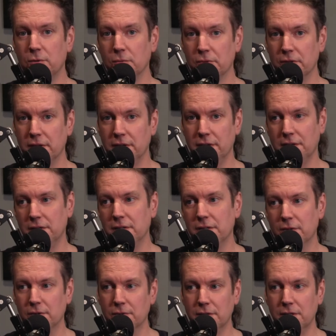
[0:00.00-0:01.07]
that,
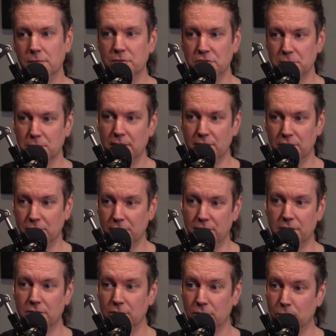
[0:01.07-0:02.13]
he was around during the
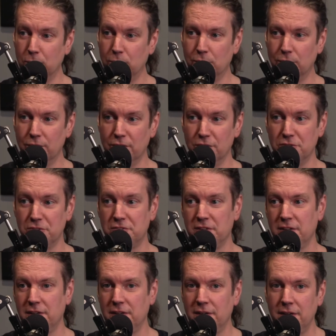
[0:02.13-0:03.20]
Clone Wars,
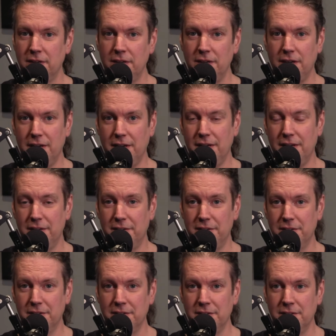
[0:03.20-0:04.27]

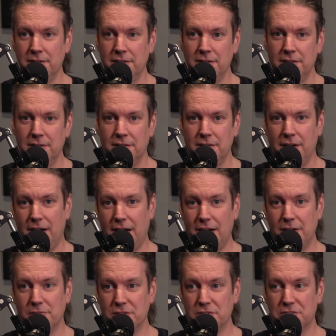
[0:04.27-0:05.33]
and
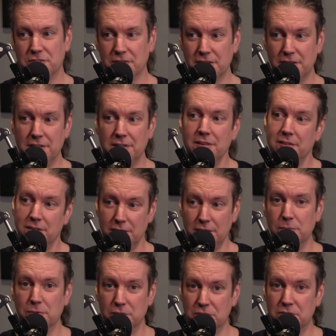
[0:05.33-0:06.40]
obviously he
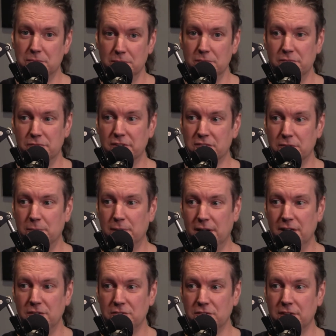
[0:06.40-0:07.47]
was
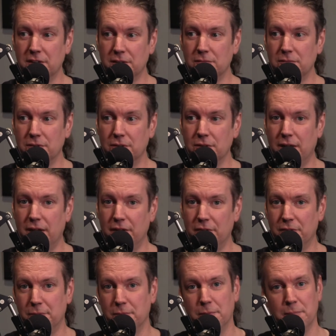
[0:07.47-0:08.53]
victimized, like a lot of
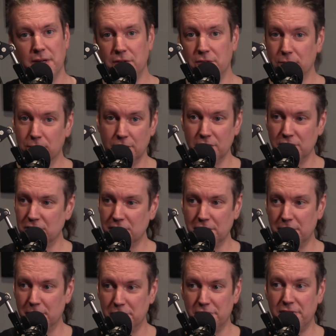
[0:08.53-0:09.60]
them. The Mandalorians ended
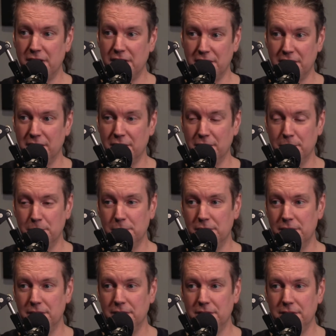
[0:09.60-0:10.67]
up finding him,
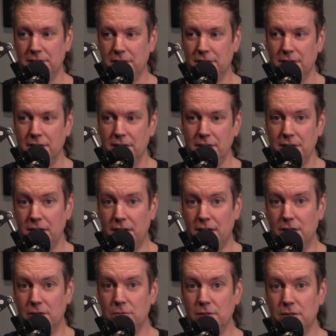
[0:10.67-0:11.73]
but
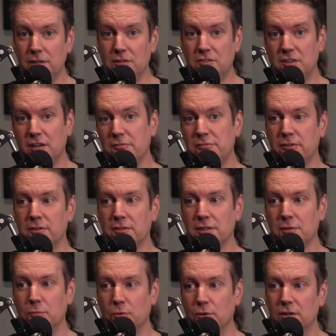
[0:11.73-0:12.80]
yeah, it
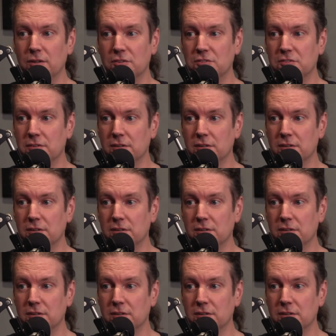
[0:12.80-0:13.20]
definitely was,